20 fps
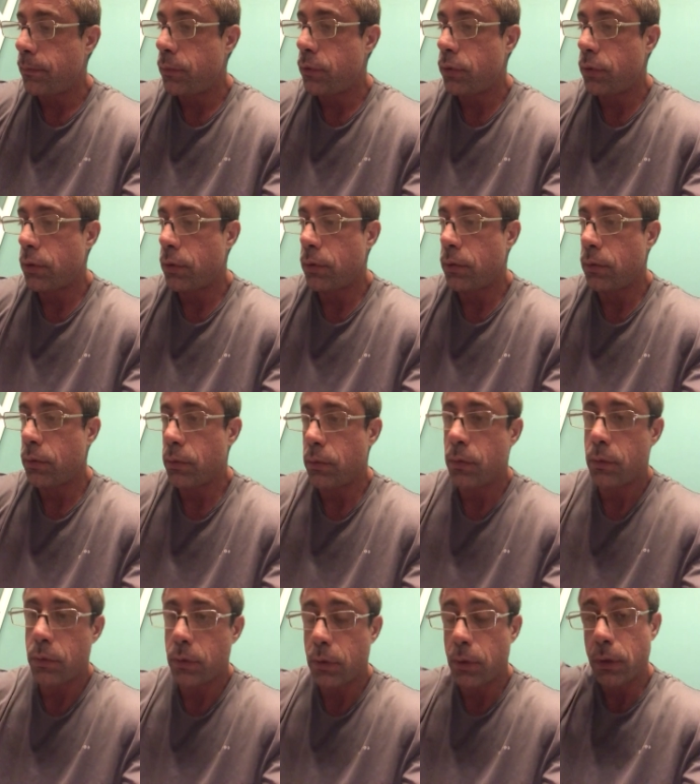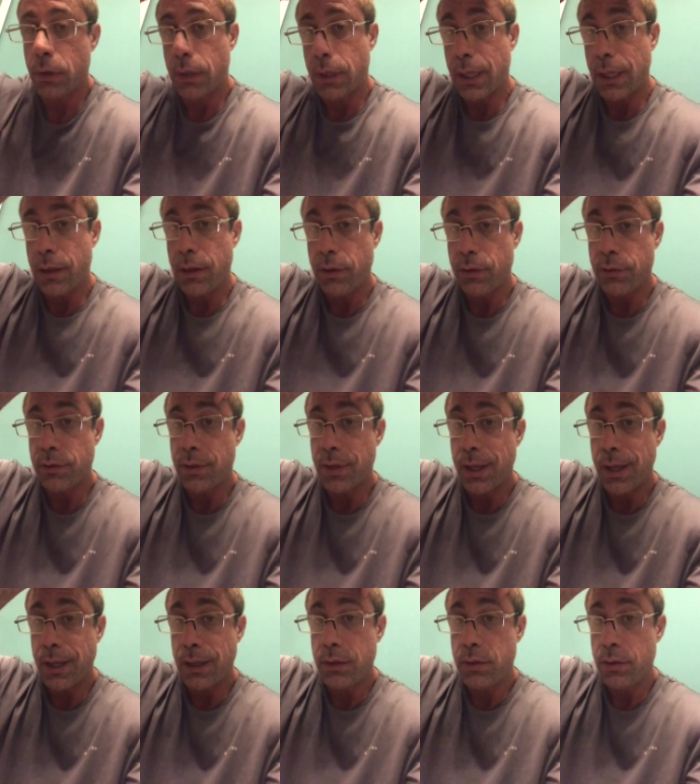So there's
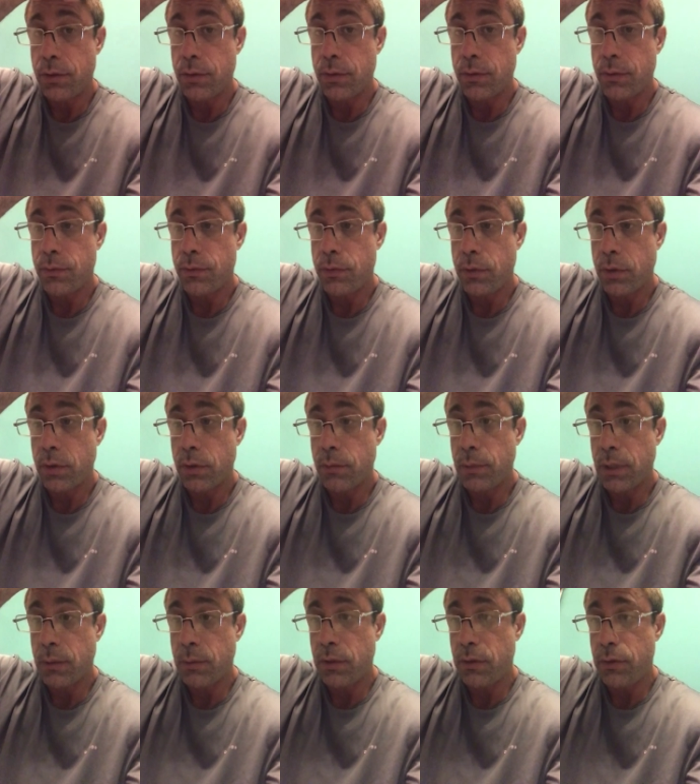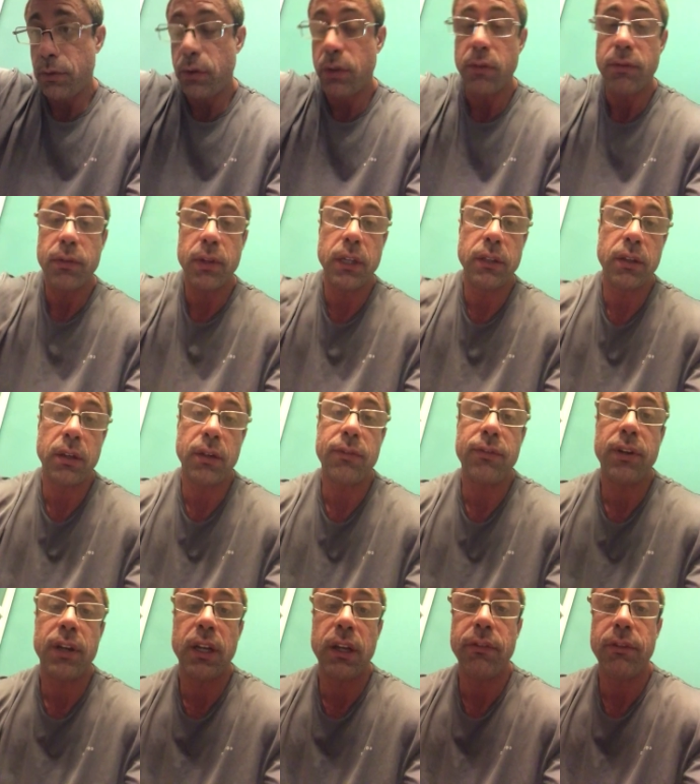that too. Maybe if you can find it at
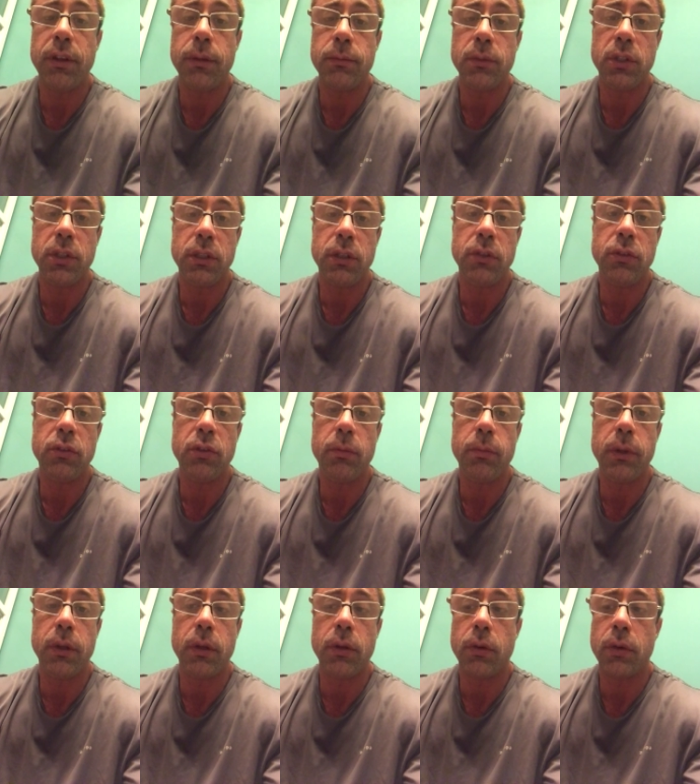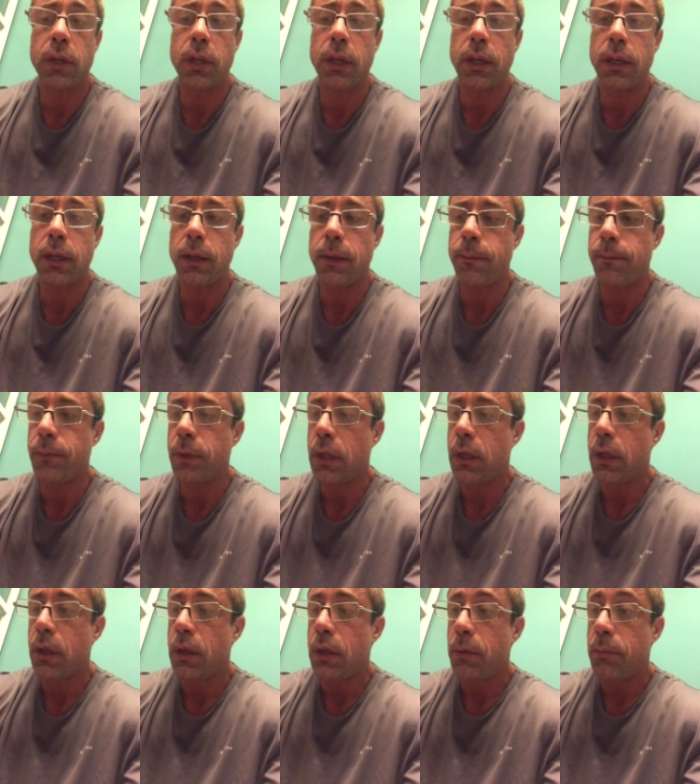5 mgs, you'd be okay.
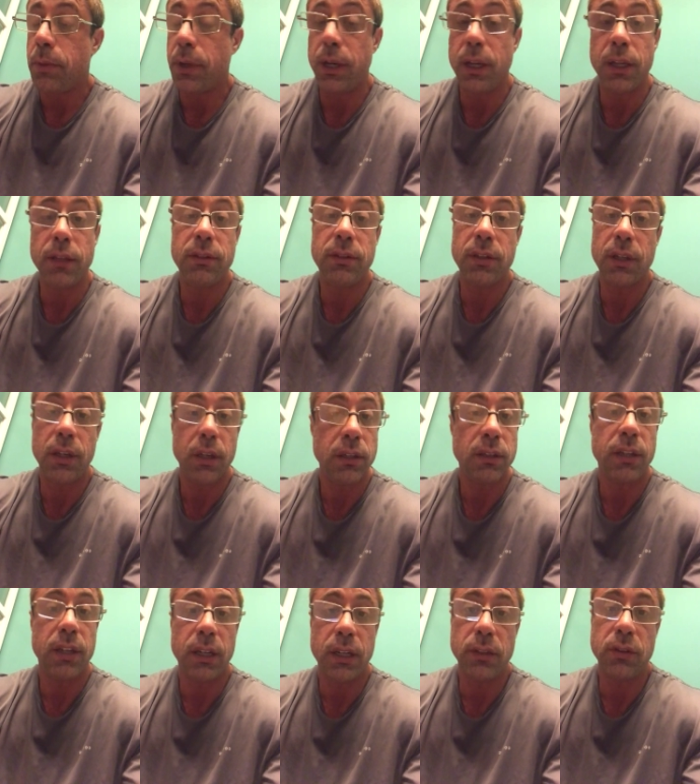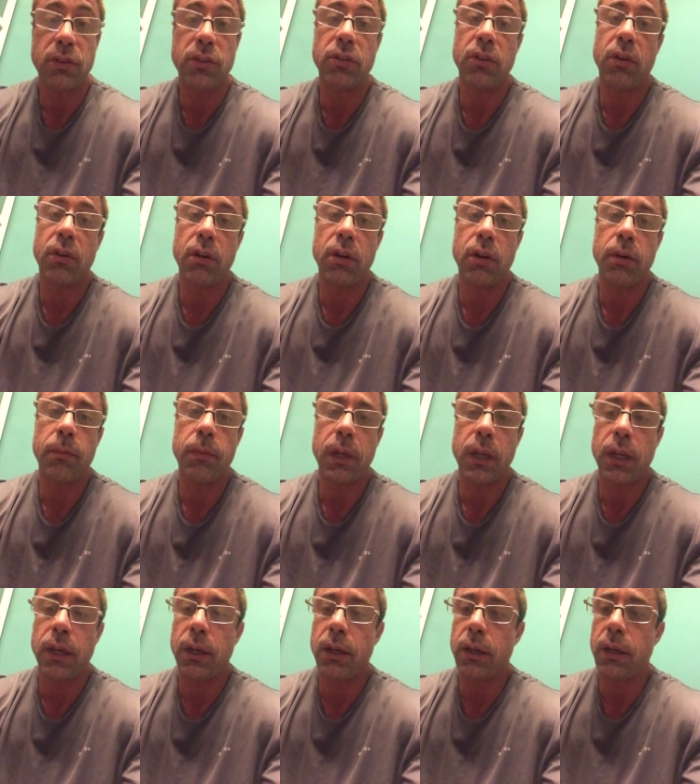But it's an intense SARM,
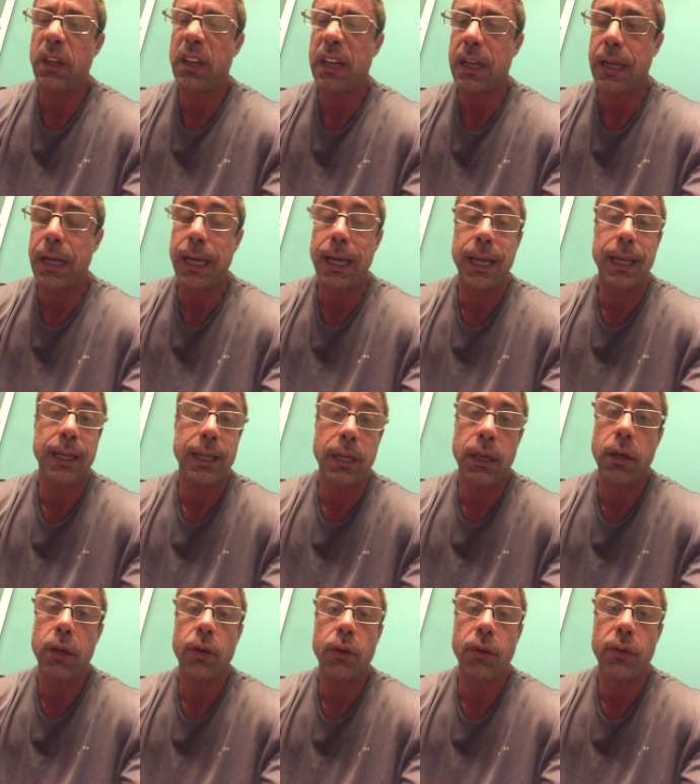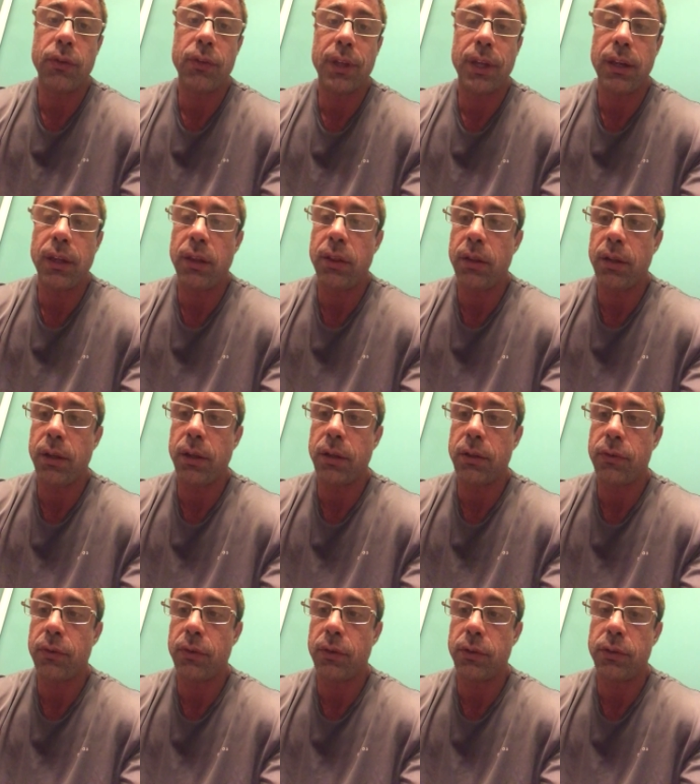and I didn't notice anything
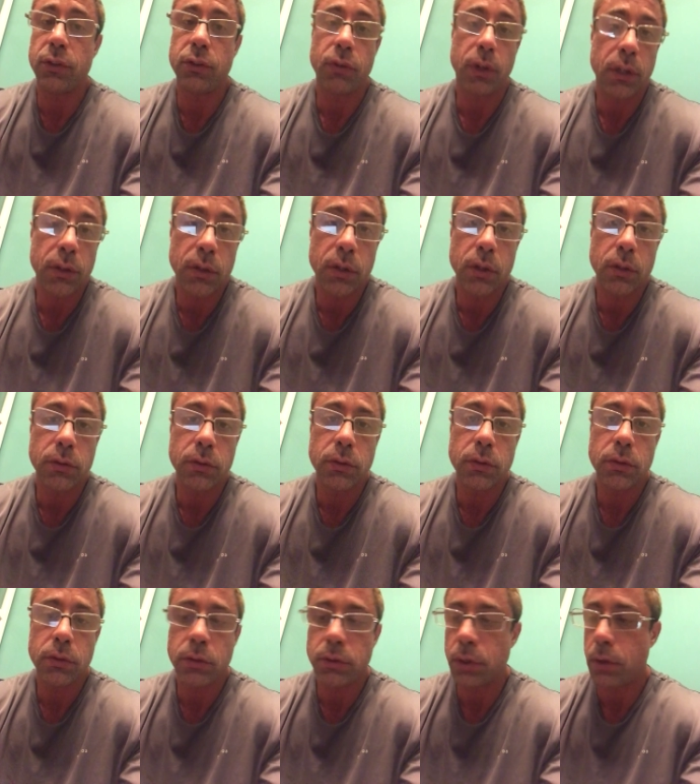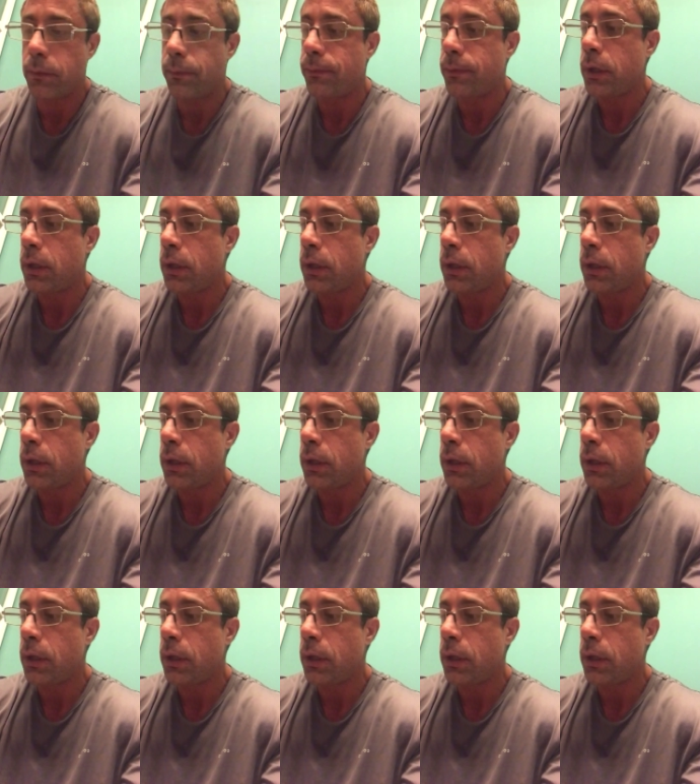as far as strength goes. So